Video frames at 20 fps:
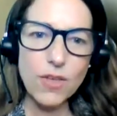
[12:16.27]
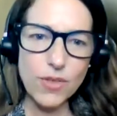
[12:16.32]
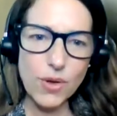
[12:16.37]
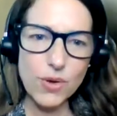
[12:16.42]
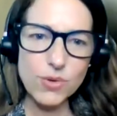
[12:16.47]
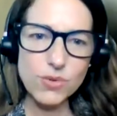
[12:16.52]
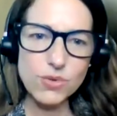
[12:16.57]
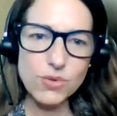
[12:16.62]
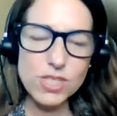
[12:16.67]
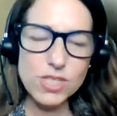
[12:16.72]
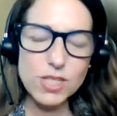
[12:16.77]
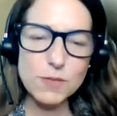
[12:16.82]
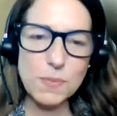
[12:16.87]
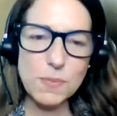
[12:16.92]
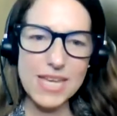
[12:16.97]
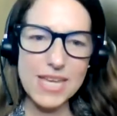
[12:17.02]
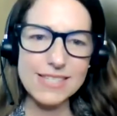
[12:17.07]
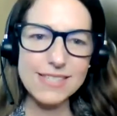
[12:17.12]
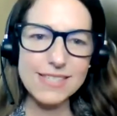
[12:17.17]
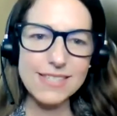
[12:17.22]
those
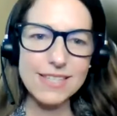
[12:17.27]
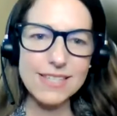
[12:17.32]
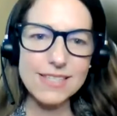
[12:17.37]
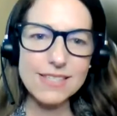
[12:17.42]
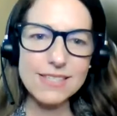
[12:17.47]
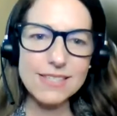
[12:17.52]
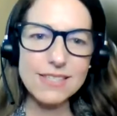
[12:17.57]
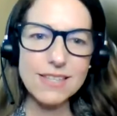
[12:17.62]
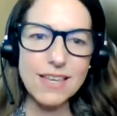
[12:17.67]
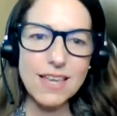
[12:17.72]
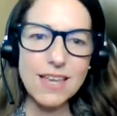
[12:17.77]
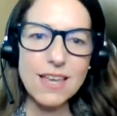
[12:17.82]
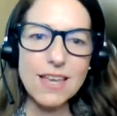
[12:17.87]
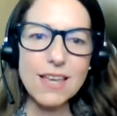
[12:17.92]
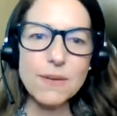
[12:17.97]
spaces,